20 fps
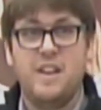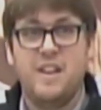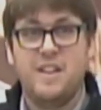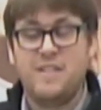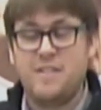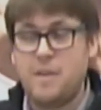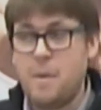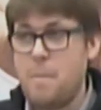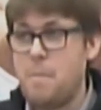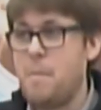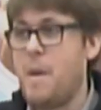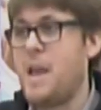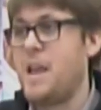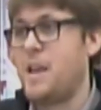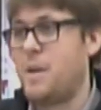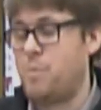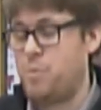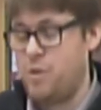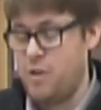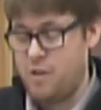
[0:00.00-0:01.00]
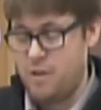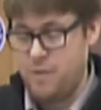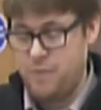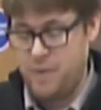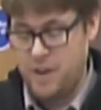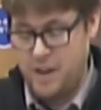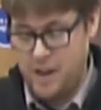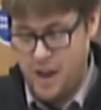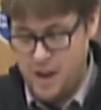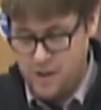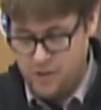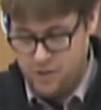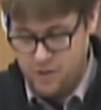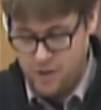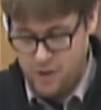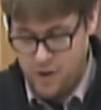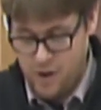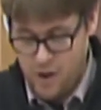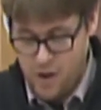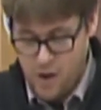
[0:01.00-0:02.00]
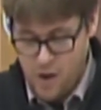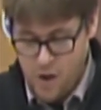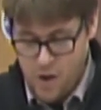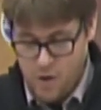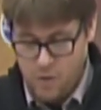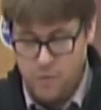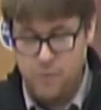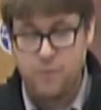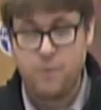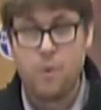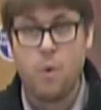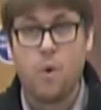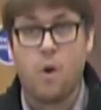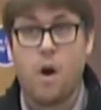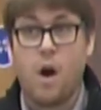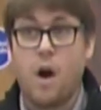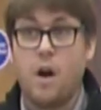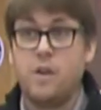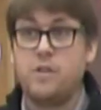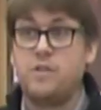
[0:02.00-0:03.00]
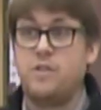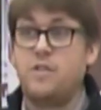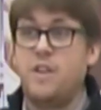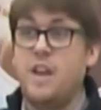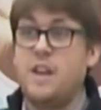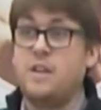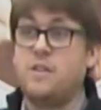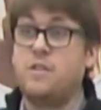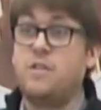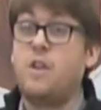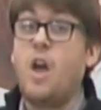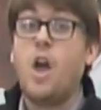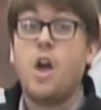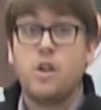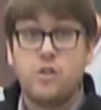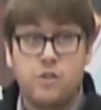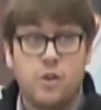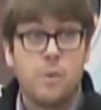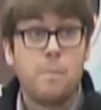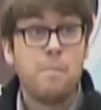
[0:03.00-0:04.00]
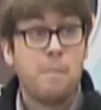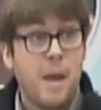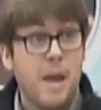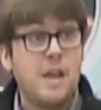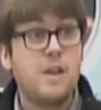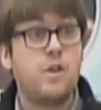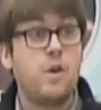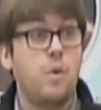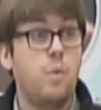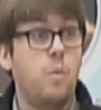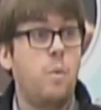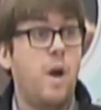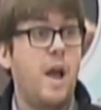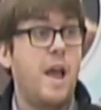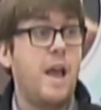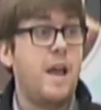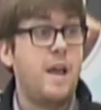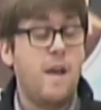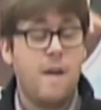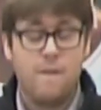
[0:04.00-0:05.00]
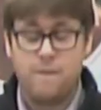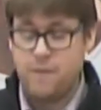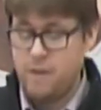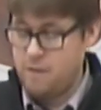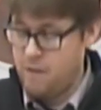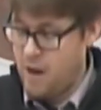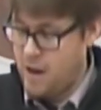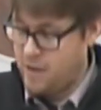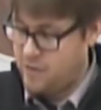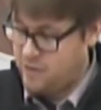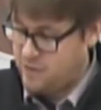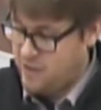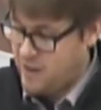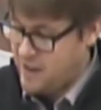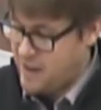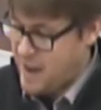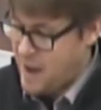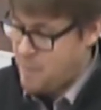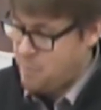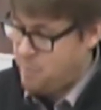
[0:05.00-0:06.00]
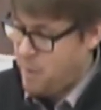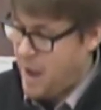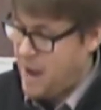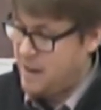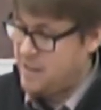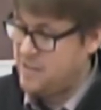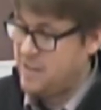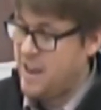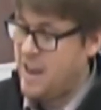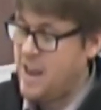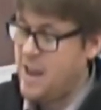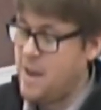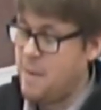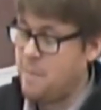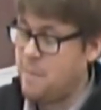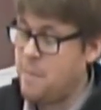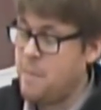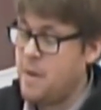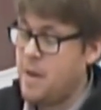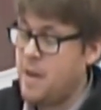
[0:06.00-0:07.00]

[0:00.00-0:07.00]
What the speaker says: to make purification for our sins, to make a way for us to get back to him